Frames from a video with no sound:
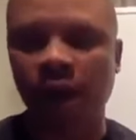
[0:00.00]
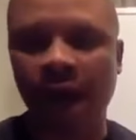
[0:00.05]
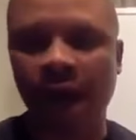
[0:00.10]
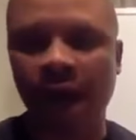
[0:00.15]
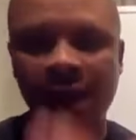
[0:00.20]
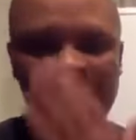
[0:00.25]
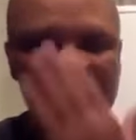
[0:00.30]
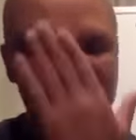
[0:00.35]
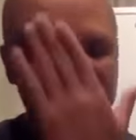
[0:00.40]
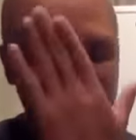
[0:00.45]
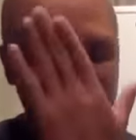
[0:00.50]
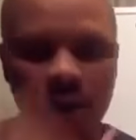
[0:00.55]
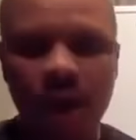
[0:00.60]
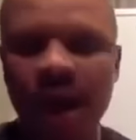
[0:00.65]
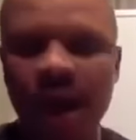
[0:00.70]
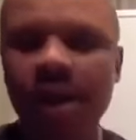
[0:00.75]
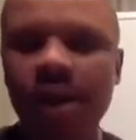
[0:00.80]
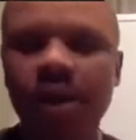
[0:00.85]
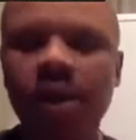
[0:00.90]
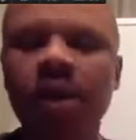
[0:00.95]
right? You
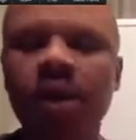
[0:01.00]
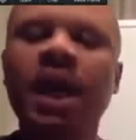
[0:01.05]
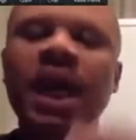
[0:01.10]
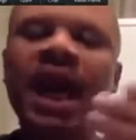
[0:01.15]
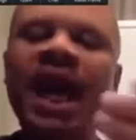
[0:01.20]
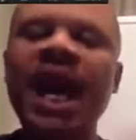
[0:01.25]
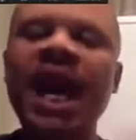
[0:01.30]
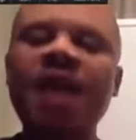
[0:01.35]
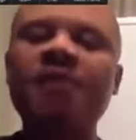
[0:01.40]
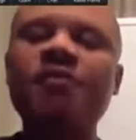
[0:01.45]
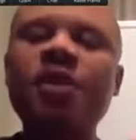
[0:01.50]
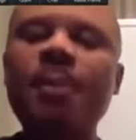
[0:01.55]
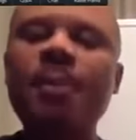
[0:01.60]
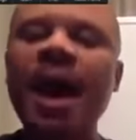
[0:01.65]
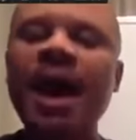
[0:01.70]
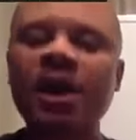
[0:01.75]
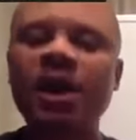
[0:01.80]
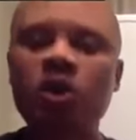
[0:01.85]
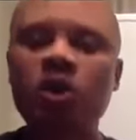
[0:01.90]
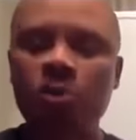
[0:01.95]
ready?
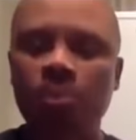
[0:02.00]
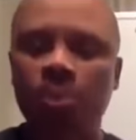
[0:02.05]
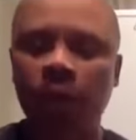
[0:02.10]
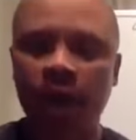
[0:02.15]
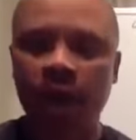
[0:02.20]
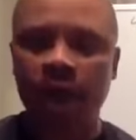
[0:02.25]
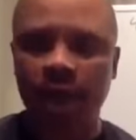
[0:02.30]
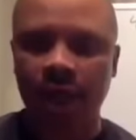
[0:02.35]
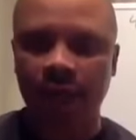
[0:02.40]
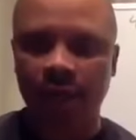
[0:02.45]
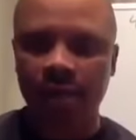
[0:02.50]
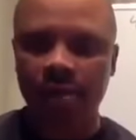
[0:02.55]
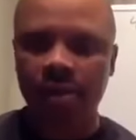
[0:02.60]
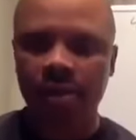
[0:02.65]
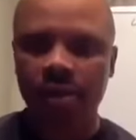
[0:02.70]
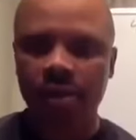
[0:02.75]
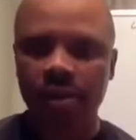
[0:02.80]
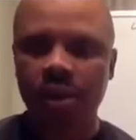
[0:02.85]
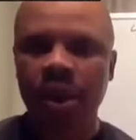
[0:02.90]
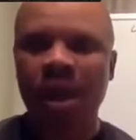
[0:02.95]
Everybody you bringing in.
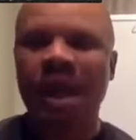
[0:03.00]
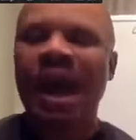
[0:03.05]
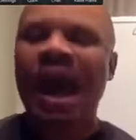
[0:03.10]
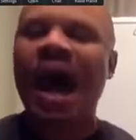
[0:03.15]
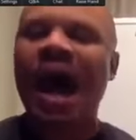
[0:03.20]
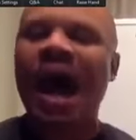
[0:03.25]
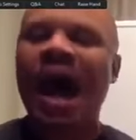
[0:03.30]
I